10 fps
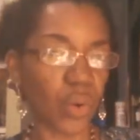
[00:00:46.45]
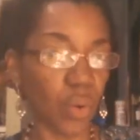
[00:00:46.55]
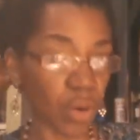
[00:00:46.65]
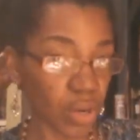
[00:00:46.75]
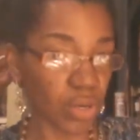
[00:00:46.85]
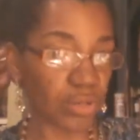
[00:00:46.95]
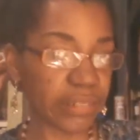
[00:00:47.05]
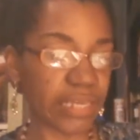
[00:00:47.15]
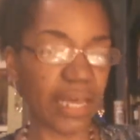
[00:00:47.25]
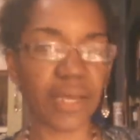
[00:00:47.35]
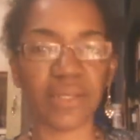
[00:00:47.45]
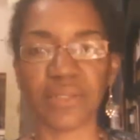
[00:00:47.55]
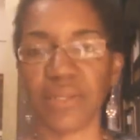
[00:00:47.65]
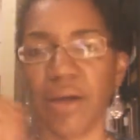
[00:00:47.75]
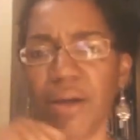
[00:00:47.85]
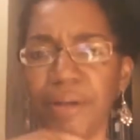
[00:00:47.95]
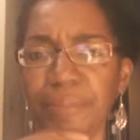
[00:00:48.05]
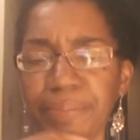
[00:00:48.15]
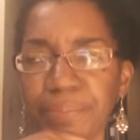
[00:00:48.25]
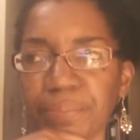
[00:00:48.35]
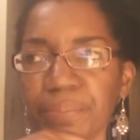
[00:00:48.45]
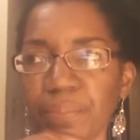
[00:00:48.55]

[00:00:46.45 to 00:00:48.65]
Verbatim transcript: oracle decks um,